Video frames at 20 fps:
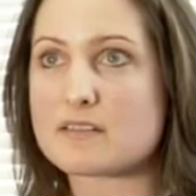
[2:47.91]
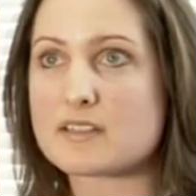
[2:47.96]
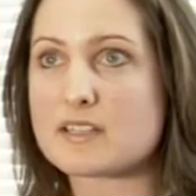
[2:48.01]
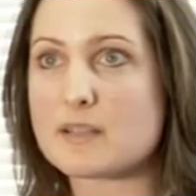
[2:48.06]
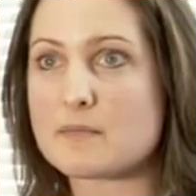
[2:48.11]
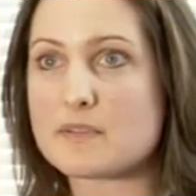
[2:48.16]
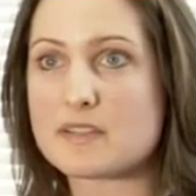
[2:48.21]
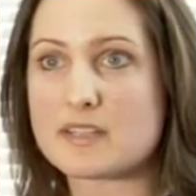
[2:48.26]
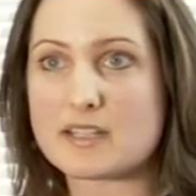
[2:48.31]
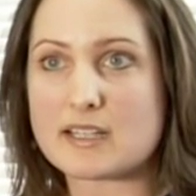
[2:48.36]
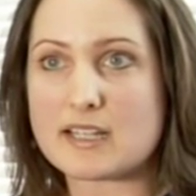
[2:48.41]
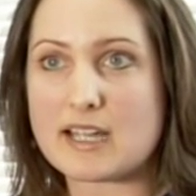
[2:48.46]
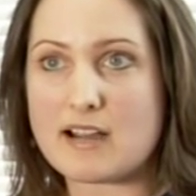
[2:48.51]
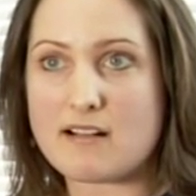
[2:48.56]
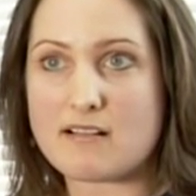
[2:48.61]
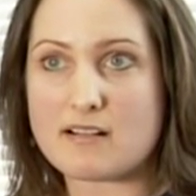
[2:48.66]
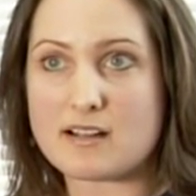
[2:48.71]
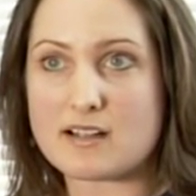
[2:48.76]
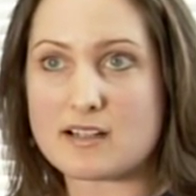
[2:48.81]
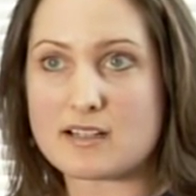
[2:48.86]
something
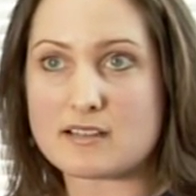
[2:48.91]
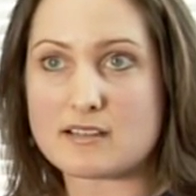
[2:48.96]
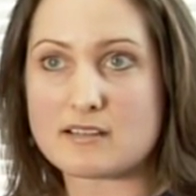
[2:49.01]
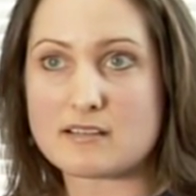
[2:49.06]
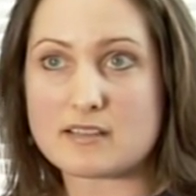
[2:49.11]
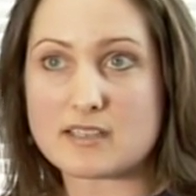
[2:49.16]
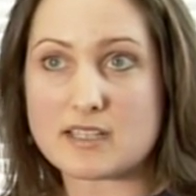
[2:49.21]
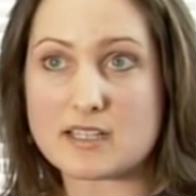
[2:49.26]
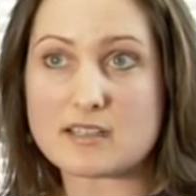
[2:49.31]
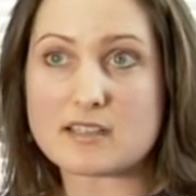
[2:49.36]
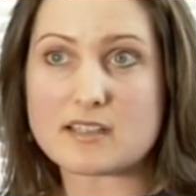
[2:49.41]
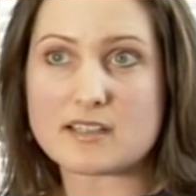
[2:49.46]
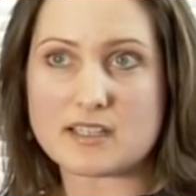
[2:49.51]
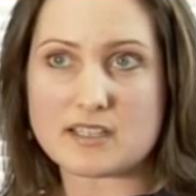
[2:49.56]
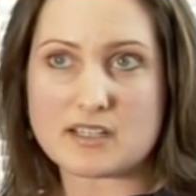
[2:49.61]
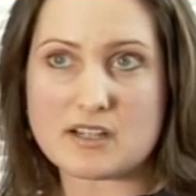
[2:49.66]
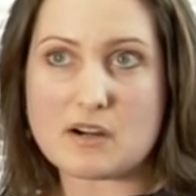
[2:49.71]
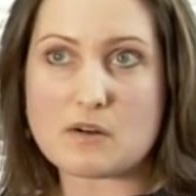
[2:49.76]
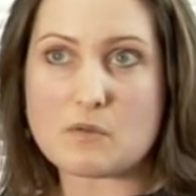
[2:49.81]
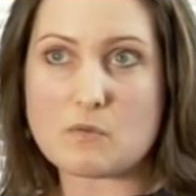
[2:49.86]
Caroline did as a
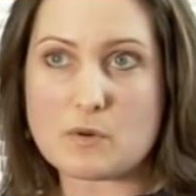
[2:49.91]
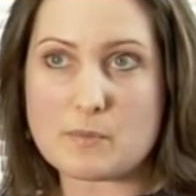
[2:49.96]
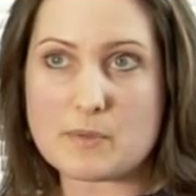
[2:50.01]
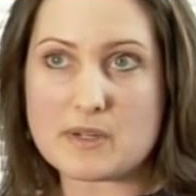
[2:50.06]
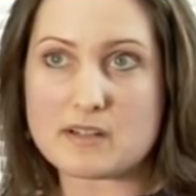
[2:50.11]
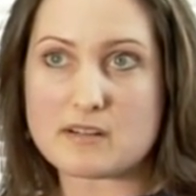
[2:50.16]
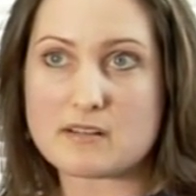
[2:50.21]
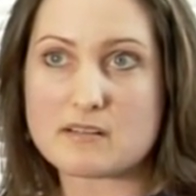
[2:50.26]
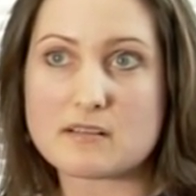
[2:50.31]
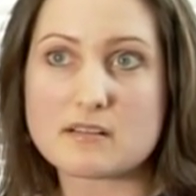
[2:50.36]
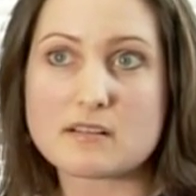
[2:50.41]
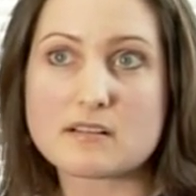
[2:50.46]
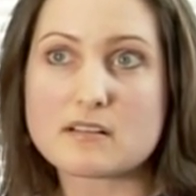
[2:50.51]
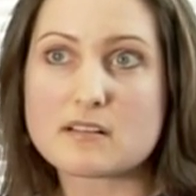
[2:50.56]
young woman